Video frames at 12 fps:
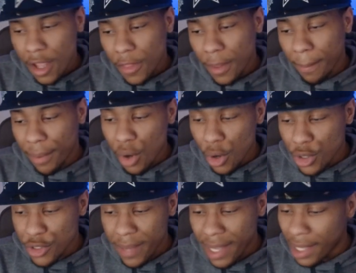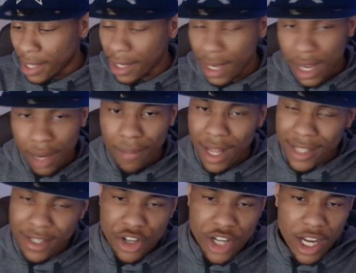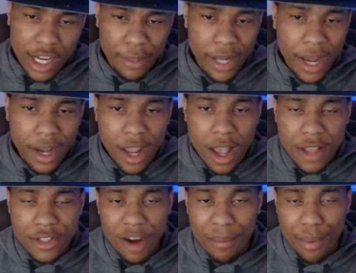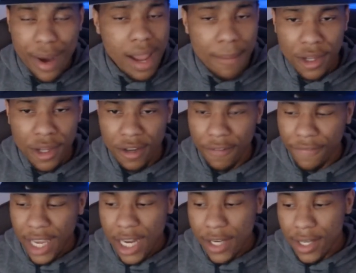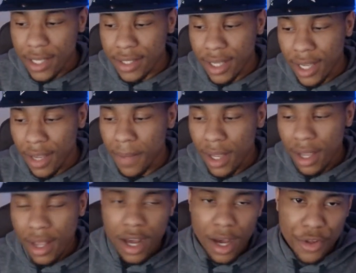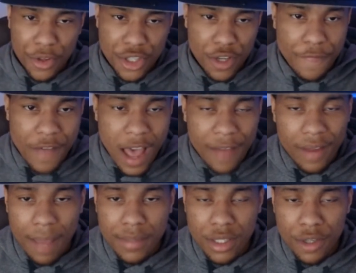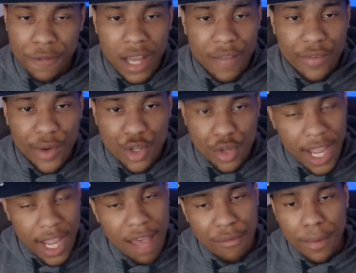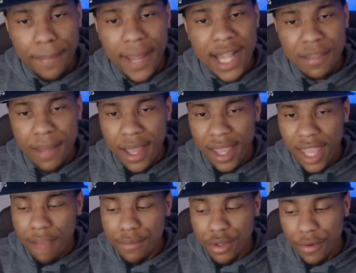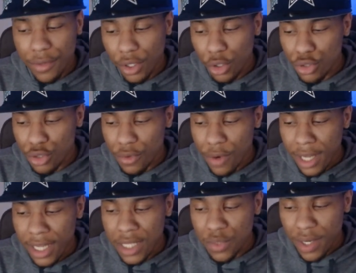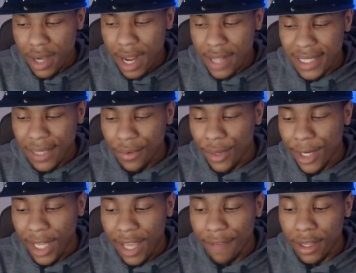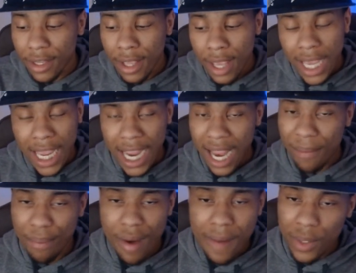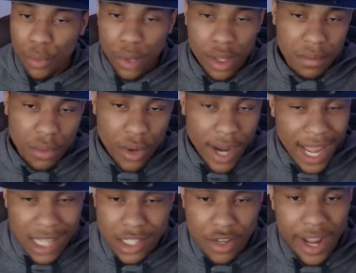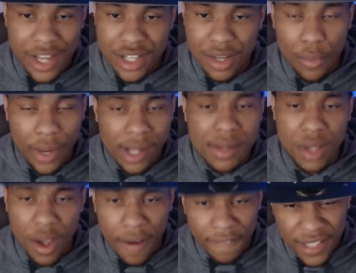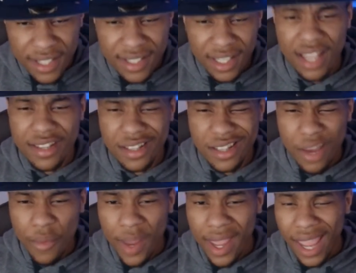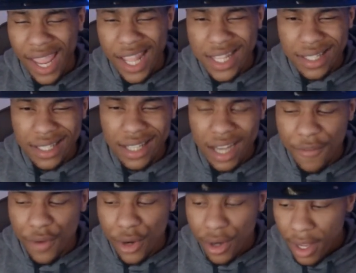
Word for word: The Bulls, man, I told y'all coming out of the All-Star break, I'm looking to fade this team. Uh, they're still five games under five hundred. They have won back-to-back games over the Houston Rockets, one nineteen, one eleven, and probably one of the more head-scratching wins of the season. They went into Denver